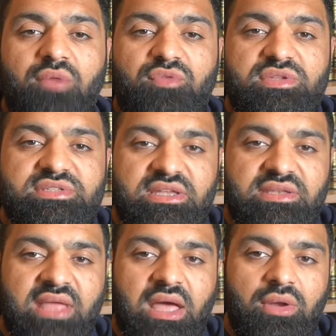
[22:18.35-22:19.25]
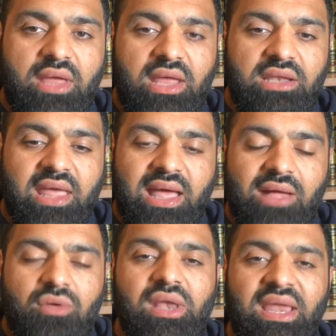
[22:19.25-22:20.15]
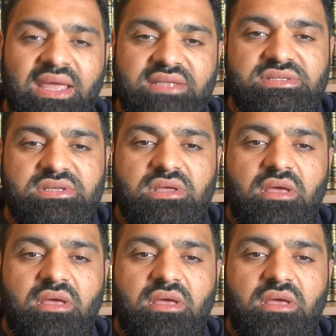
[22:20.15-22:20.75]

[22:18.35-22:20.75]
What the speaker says: have to sit down and calculate